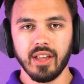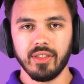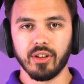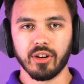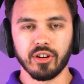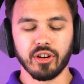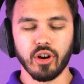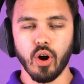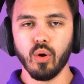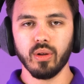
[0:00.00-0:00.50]

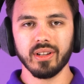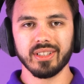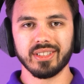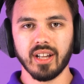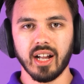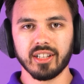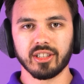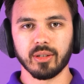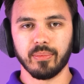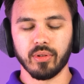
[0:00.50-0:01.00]
Their goal is
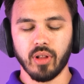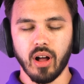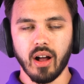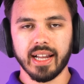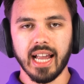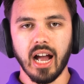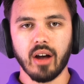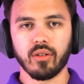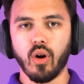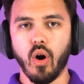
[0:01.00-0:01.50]
not to
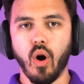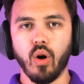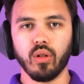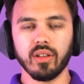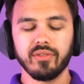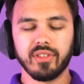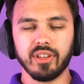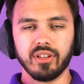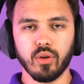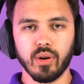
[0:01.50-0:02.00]
block out all
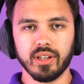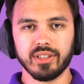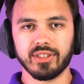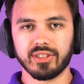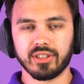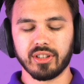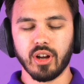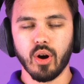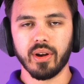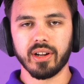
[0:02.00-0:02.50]
of the
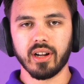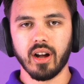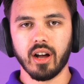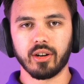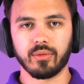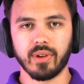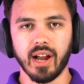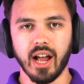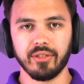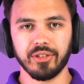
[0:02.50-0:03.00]
noises going on
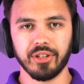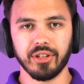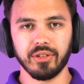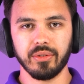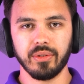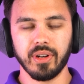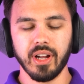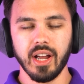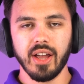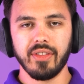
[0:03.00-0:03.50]
around
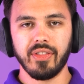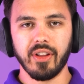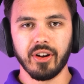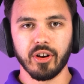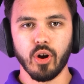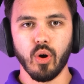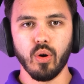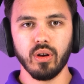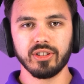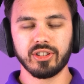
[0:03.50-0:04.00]
you. Their
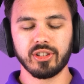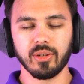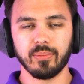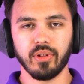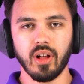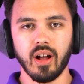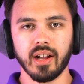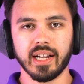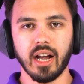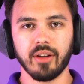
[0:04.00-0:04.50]
goal is to
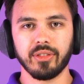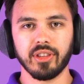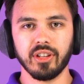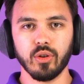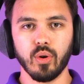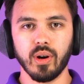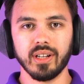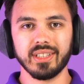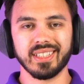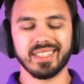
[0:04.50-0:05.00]
block out the
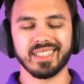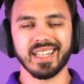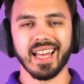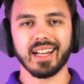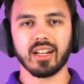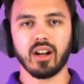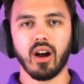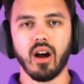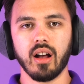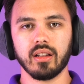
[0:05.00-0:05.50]
noises
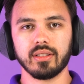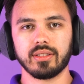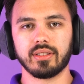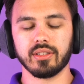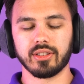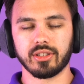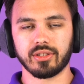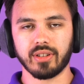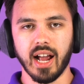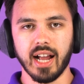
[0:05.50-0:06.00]
that cause
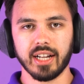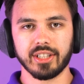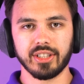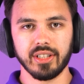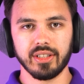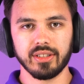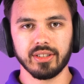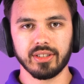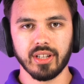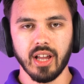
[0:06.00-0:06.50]

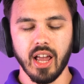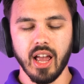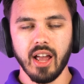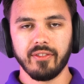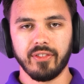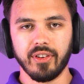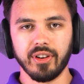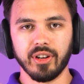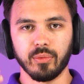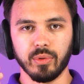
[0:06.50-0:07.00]
distractions
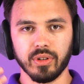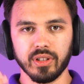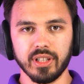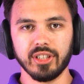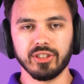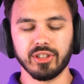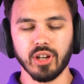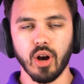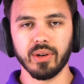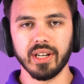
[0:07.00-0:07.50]
for you to
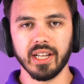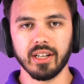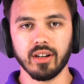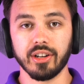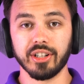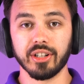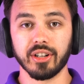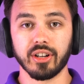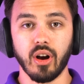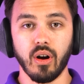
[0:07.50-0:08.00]
really zone in
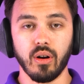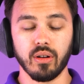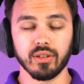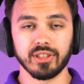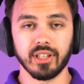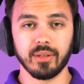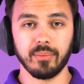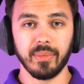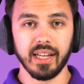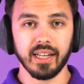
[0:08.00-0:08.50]
on your
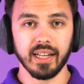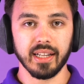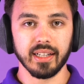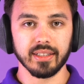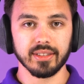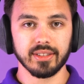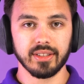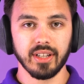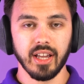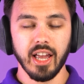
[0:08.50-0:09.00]
calls and
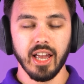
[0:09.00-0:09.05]
meetings.